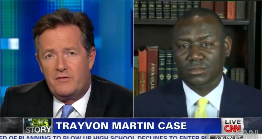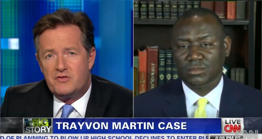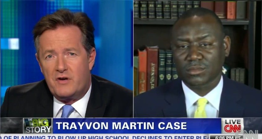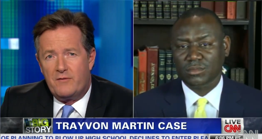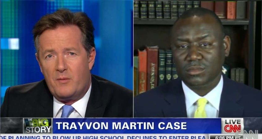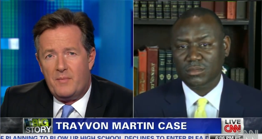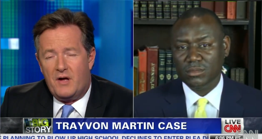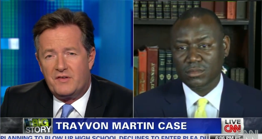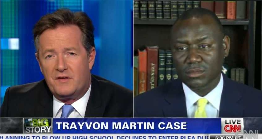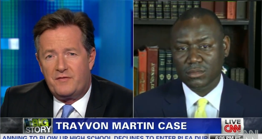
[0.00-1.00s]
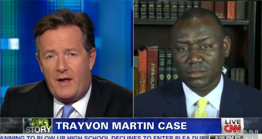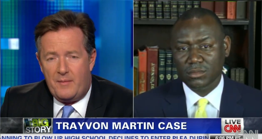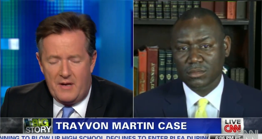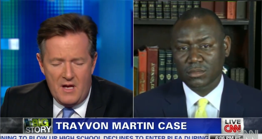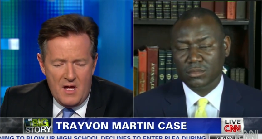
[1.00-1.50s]
Speaker 1: for Trayvon Martin's
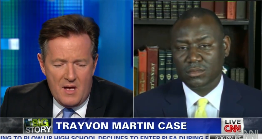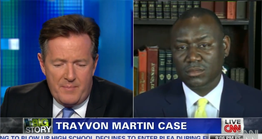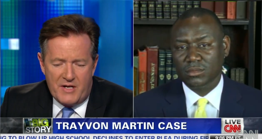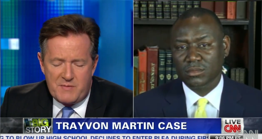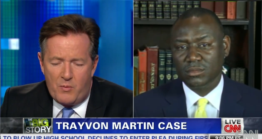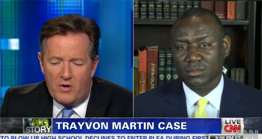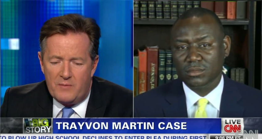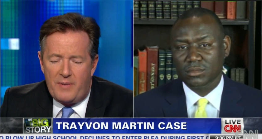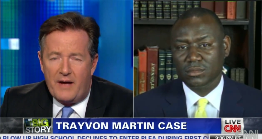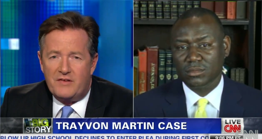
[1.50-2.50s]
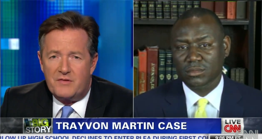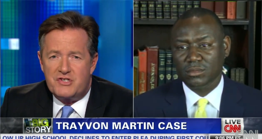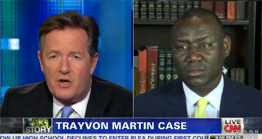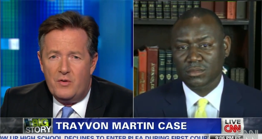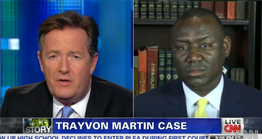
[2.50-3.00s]
family. Benjamin, welcome back to the
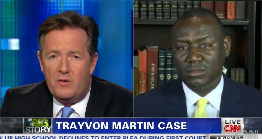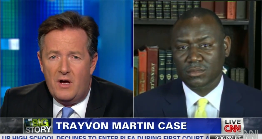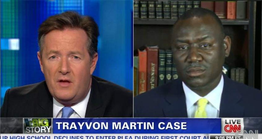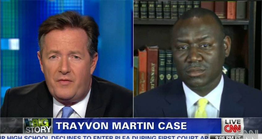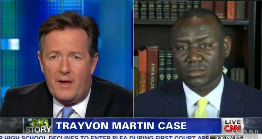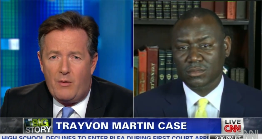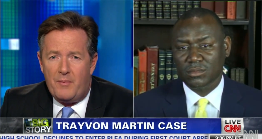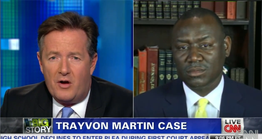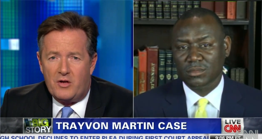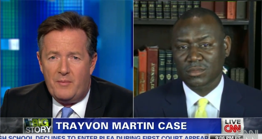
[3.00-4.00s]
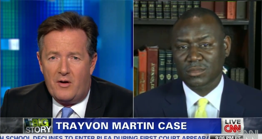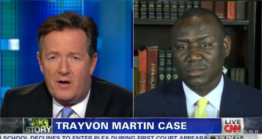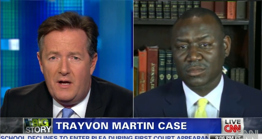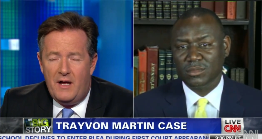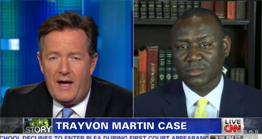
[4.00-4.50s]
show. You heard there what Mark
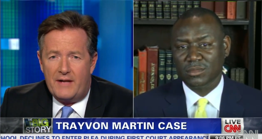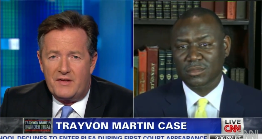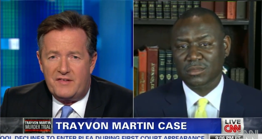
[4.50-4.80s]
O'Mara had to